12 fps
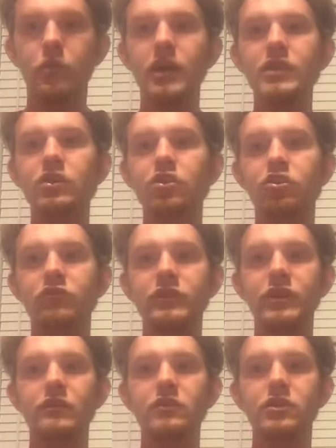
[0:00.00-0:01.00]
way your
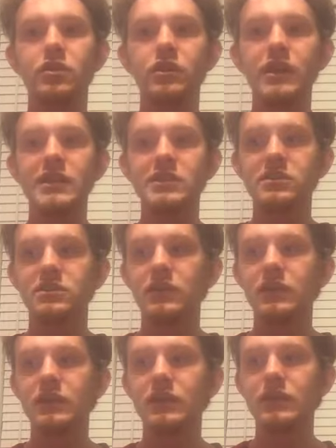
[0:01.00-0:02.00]
career was going to get
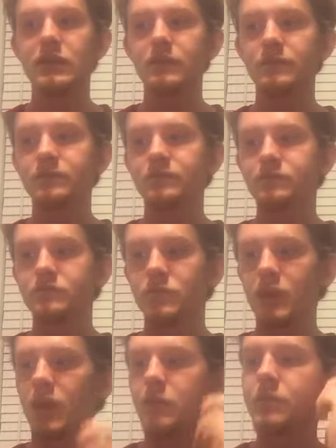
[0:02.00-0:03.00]
started,
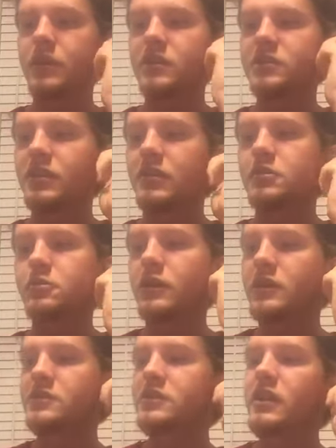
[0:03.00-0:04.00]
and I'm being serious when
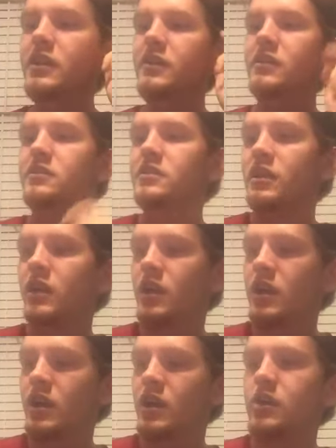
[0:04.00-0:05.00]
I say this,
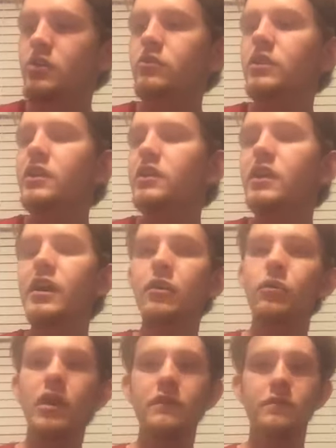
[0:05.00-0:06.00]
you need to get
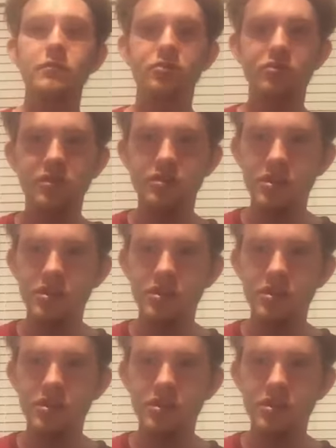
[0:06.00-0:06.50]
away from Chris